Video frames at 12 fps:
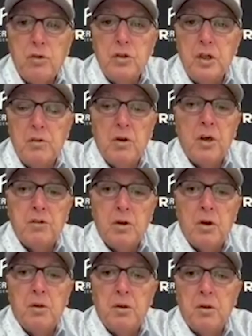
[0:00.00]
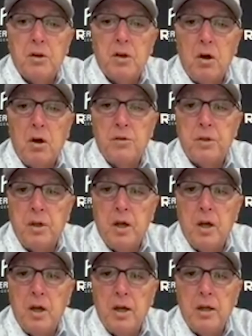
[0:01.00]
give us on the call
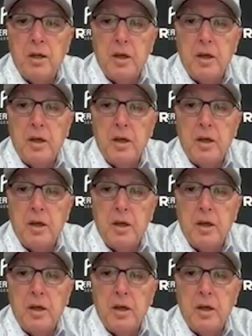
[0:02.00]
today?